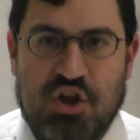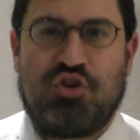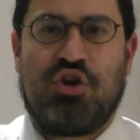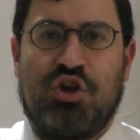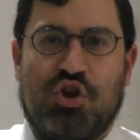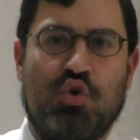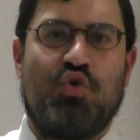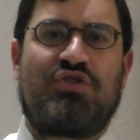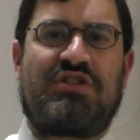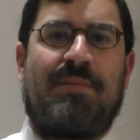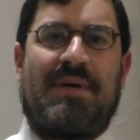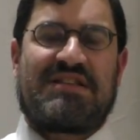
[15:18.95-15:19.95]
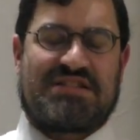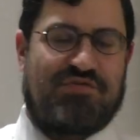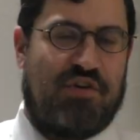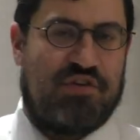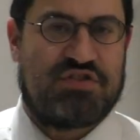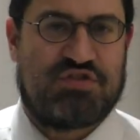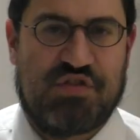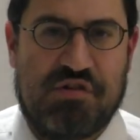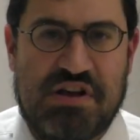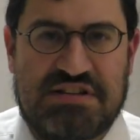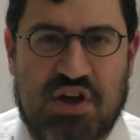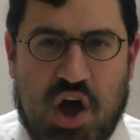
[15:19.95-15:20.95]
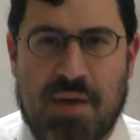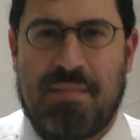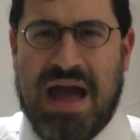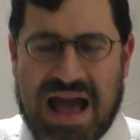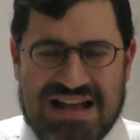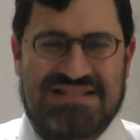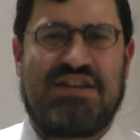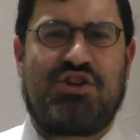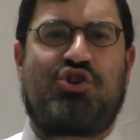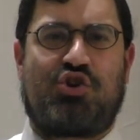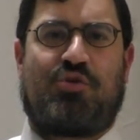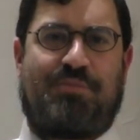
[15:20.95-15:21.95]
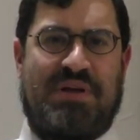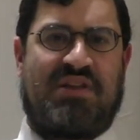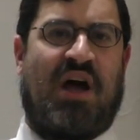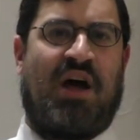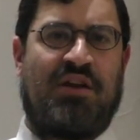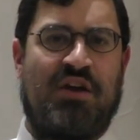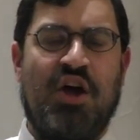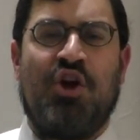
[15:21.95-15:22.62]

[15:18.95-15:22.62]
to use the mitzvah of Sefira Sa'ima as it should be done.